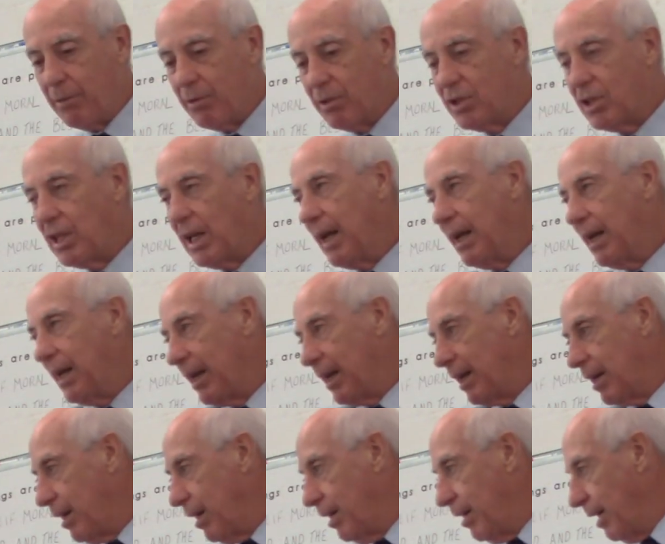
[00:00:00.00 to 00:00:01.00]
were
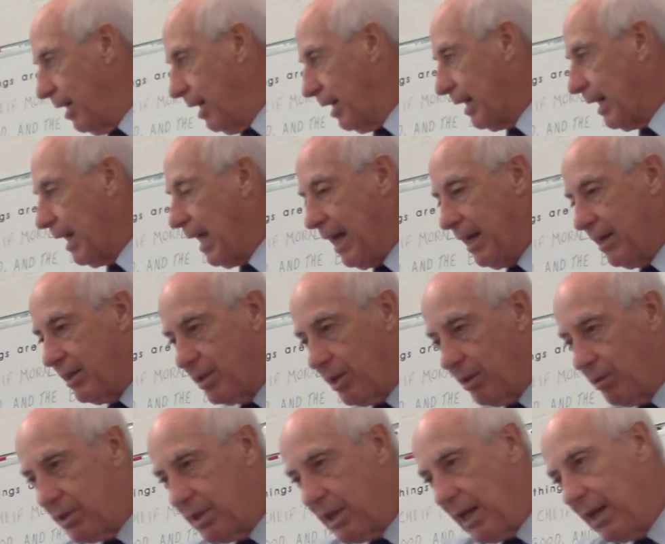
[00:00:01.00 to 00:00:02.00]
standing against,
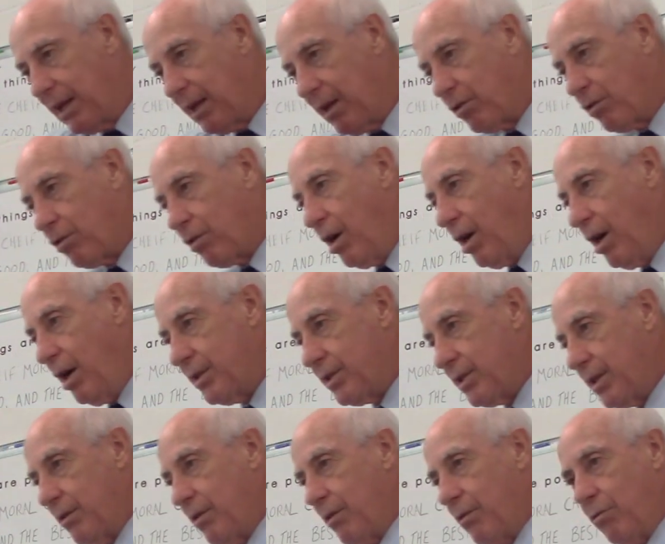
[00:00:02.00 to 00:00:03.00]
they're standing
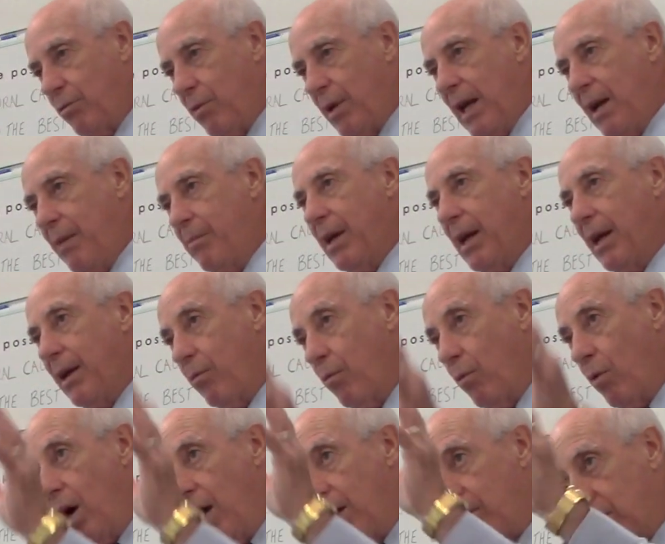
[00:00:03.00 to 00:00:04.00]
across out of the way a bit,
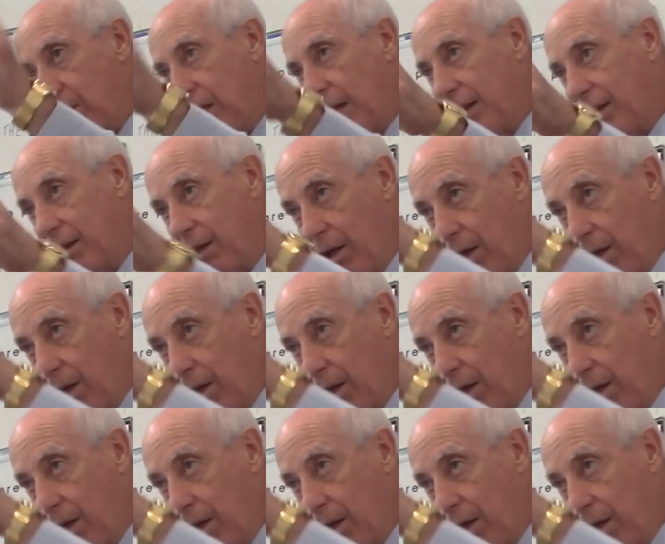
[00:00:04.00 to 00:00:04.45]
watching